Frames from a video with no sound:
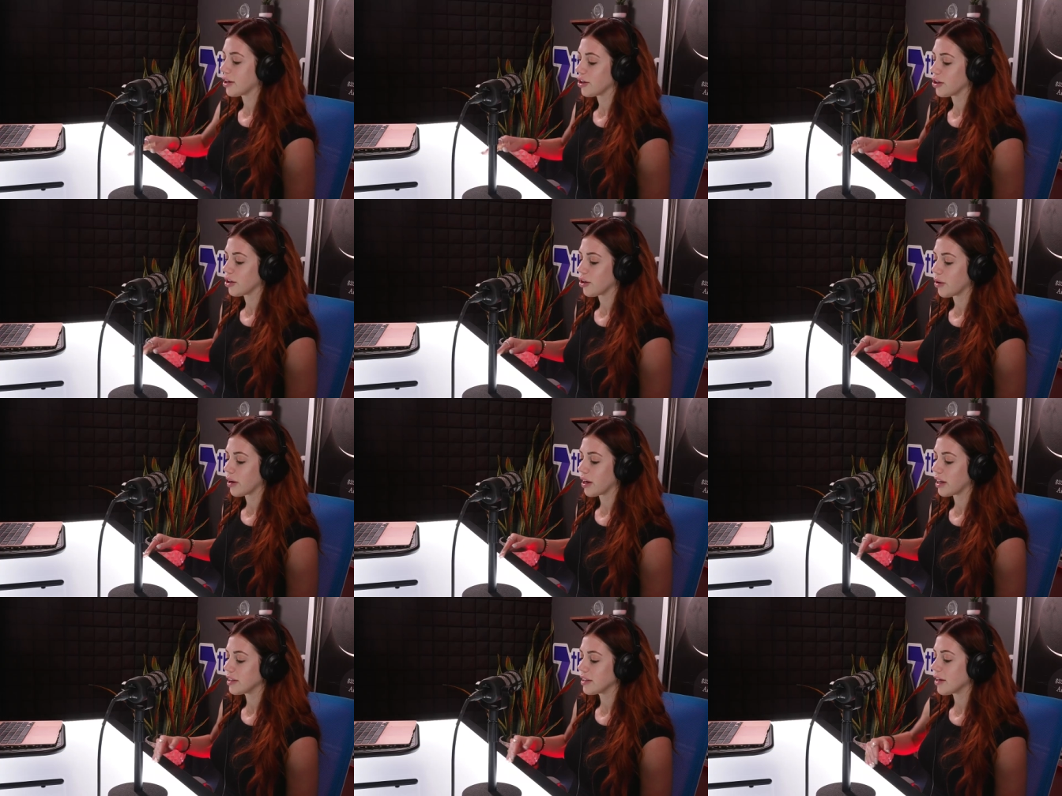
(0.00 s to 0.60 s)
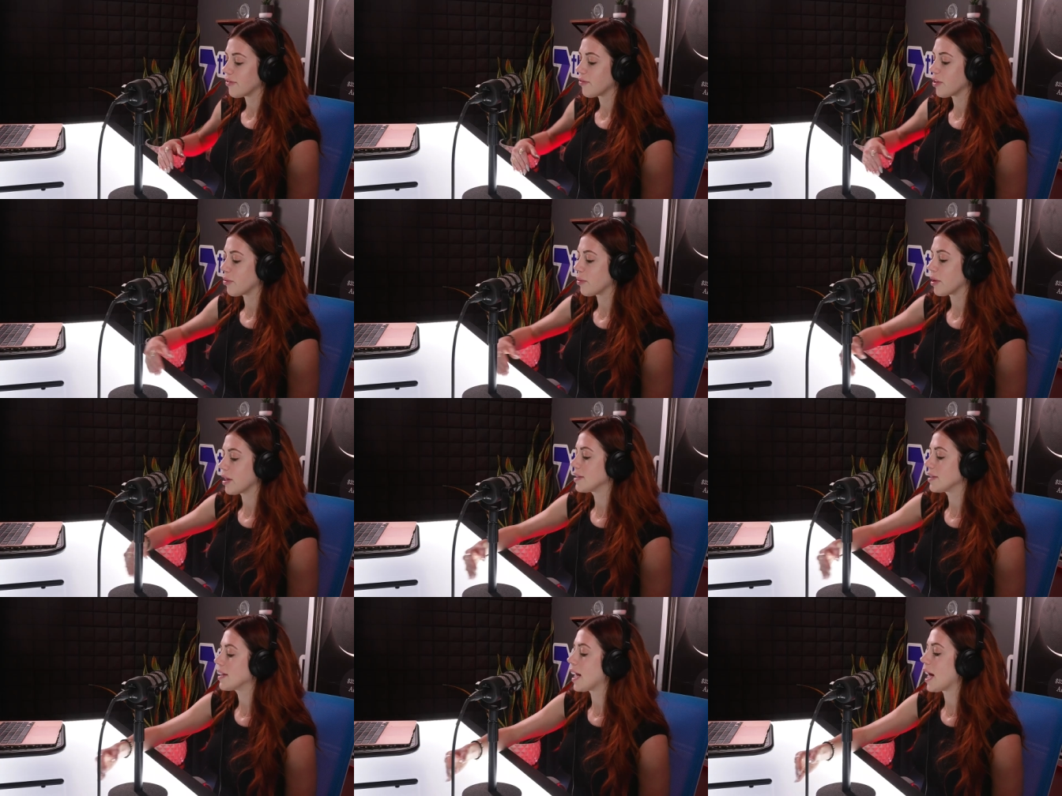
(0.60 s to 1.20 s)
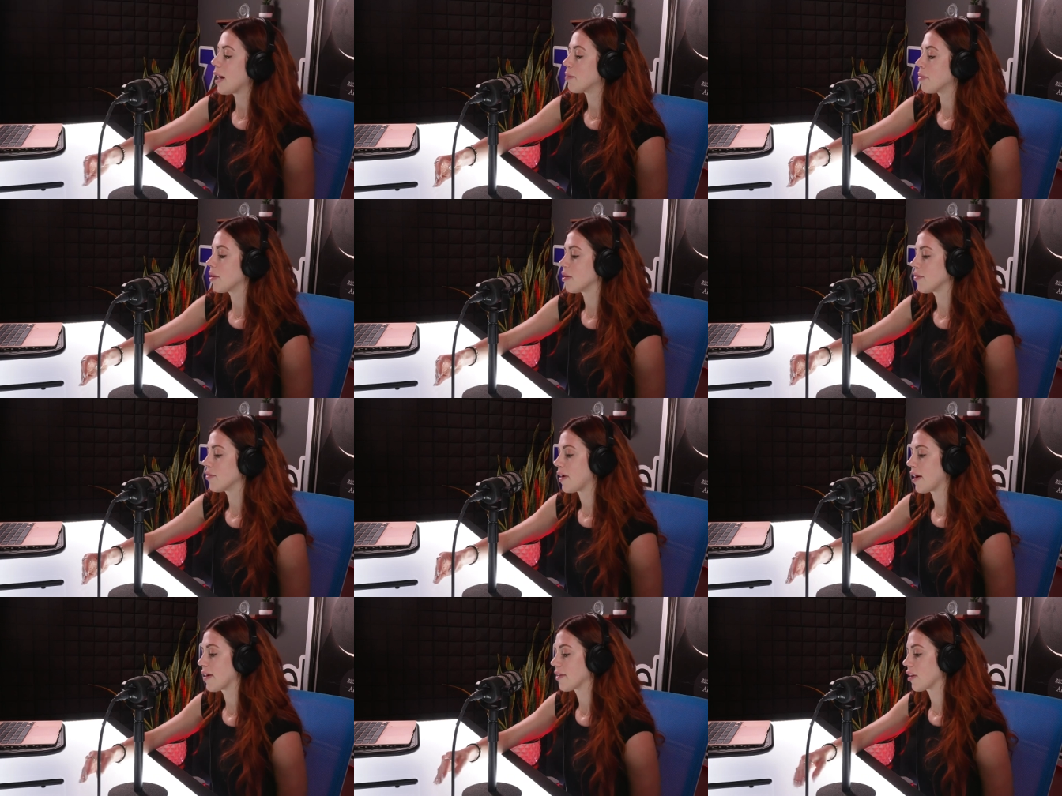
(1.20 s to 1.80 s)
you know and i definitely want to tap on the
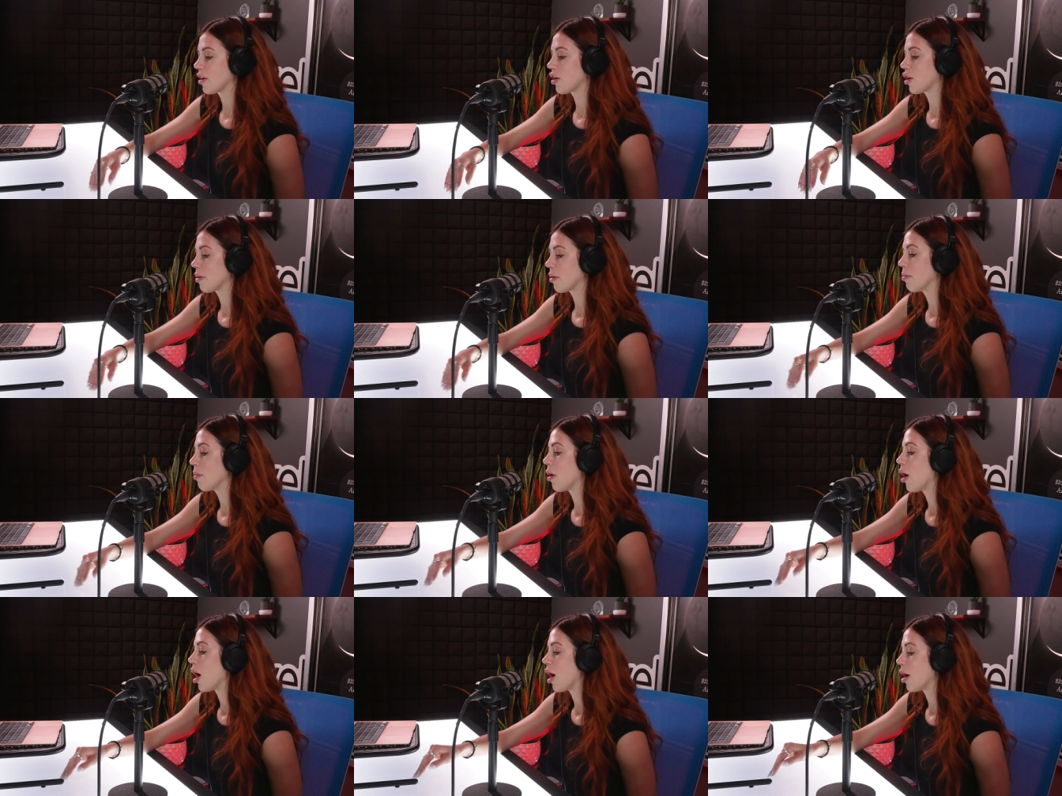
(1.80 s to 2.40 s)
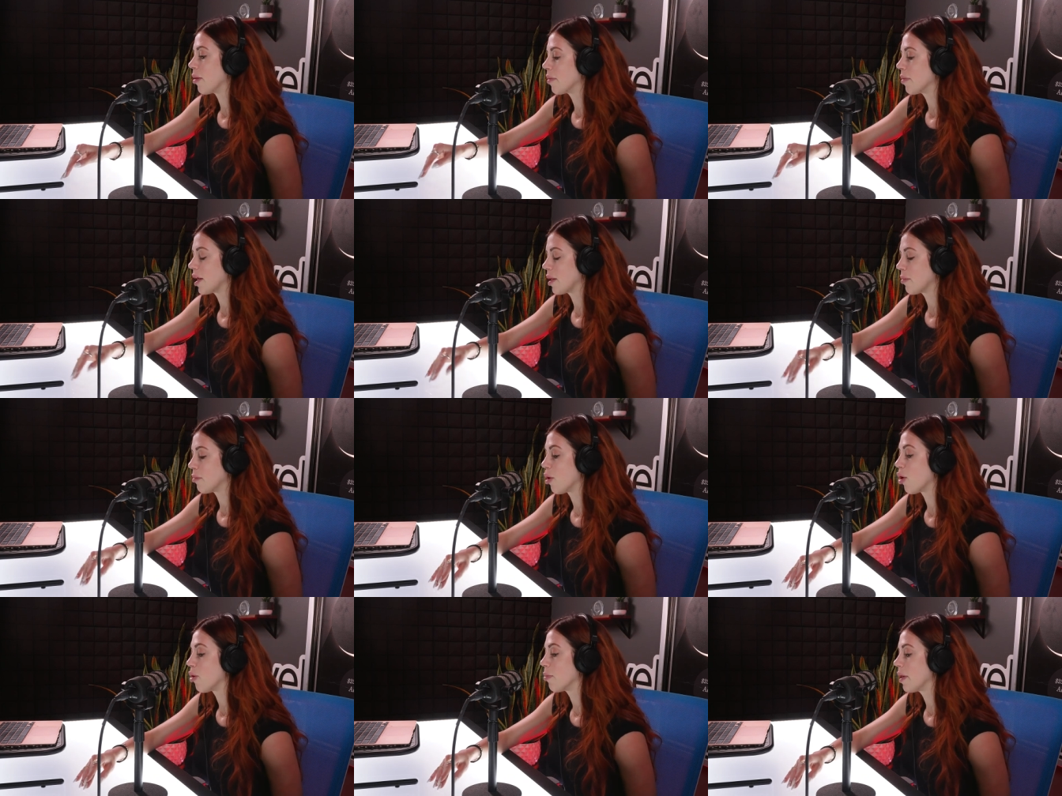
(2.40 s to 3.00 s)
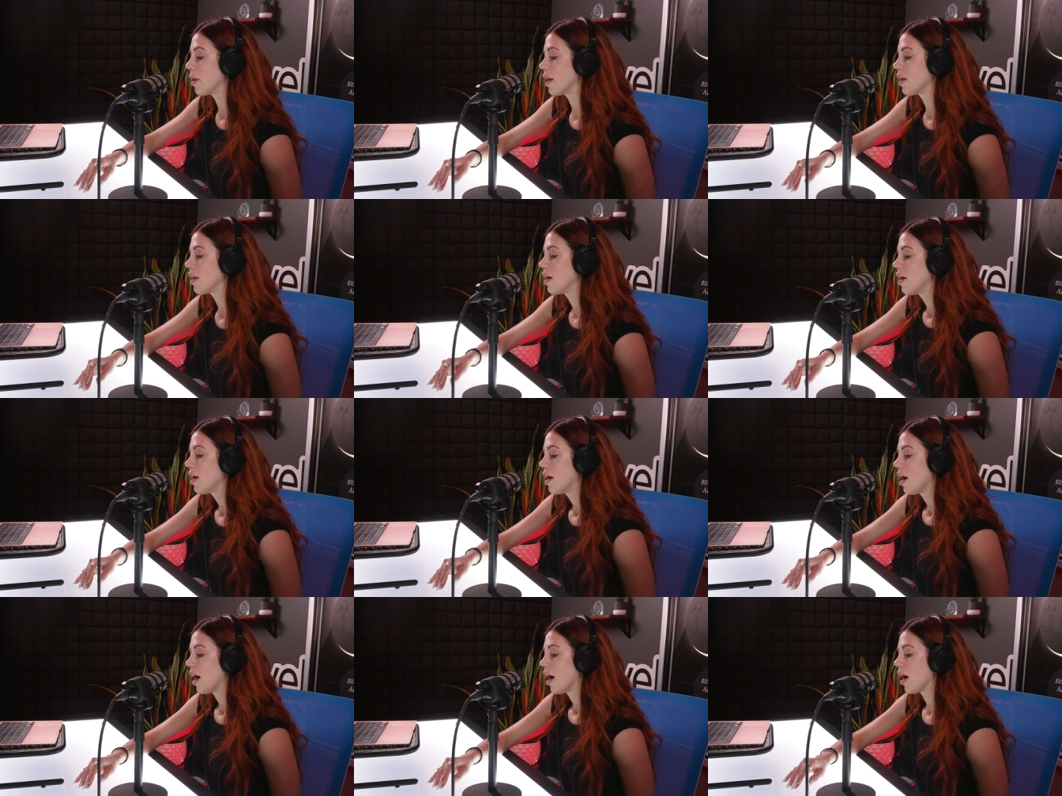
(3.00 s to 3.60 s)
fact that you're a mom in a moment
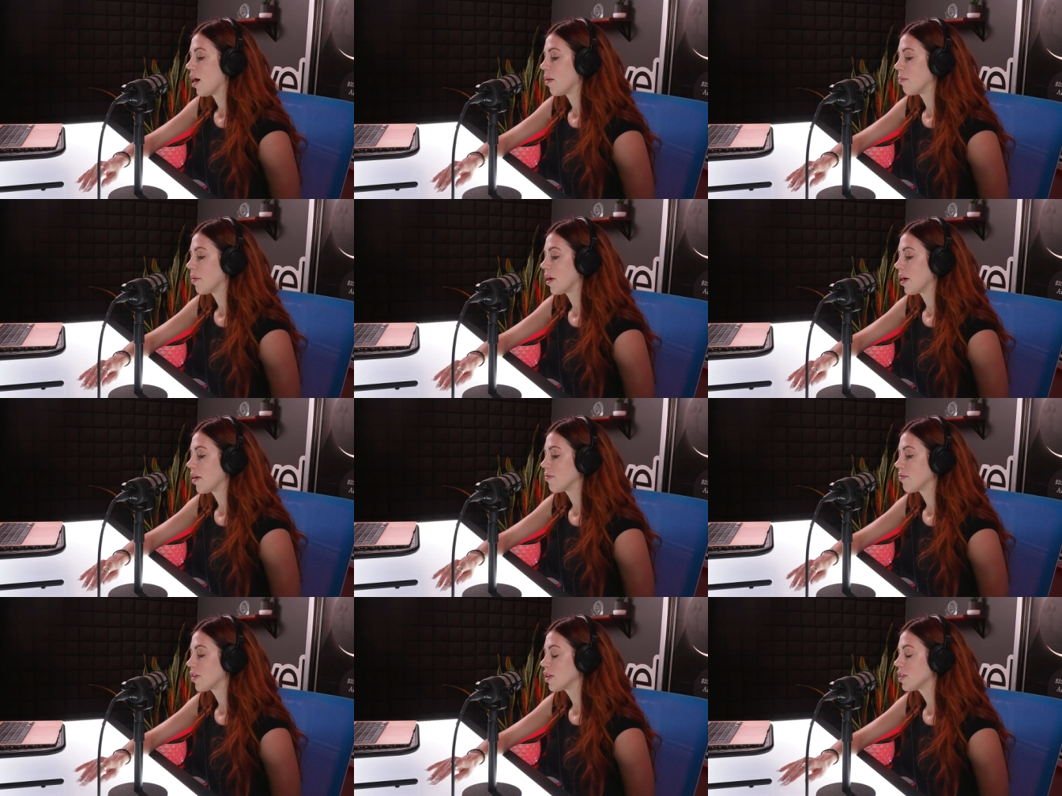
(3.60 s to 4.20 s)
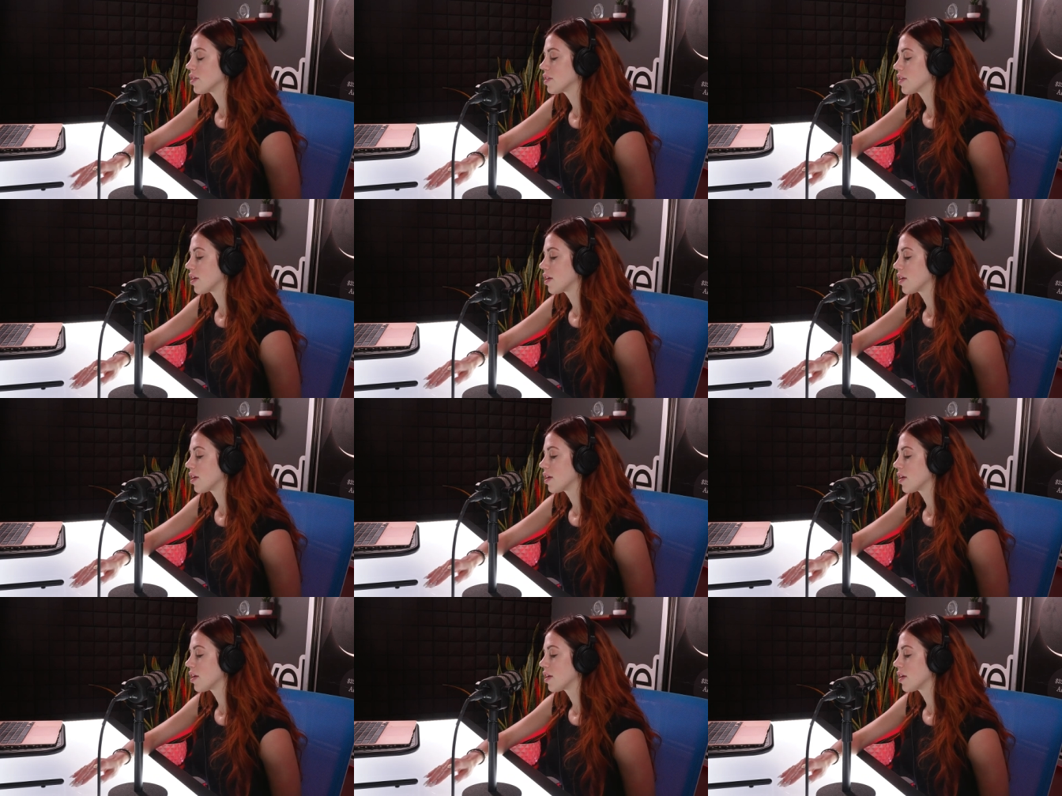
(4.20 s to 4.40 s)
um, but first